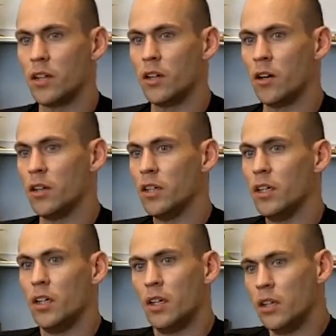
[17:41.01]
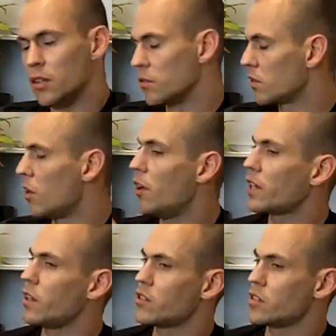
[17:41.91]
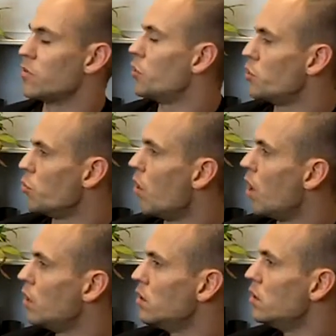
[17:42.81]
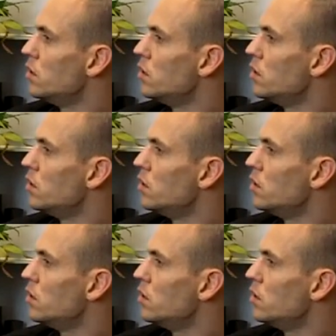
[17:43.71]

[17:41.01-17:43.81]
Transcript: you know, and call athleticism what you want.